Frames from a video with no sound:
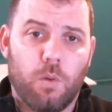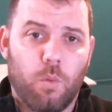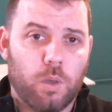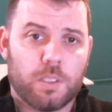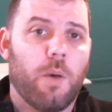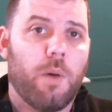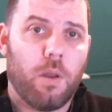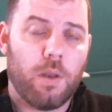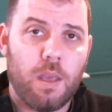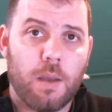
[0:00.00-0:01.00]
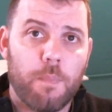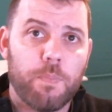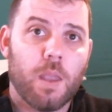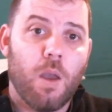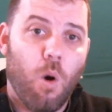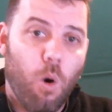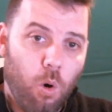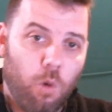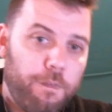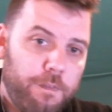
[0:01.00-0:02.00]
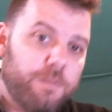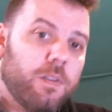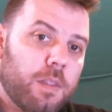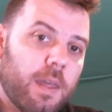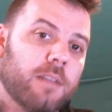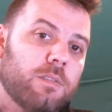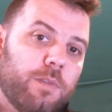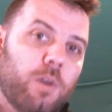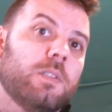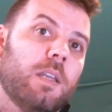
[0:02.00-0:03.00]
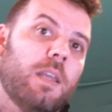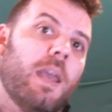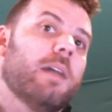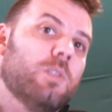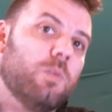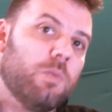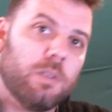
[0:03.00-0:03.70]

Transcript: what's going on here? All 50,000 votes get cancelled.